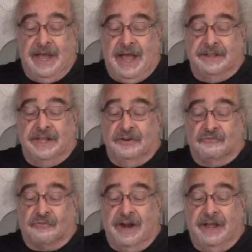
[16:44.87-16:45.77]
and
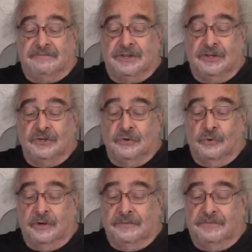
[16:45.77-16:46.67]
then drafted an
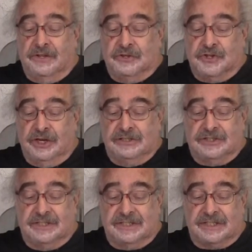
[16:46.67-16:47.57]
order for the
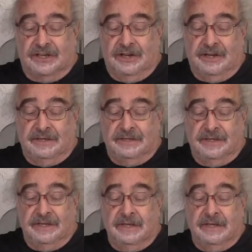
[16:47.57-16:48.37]
judge to sign.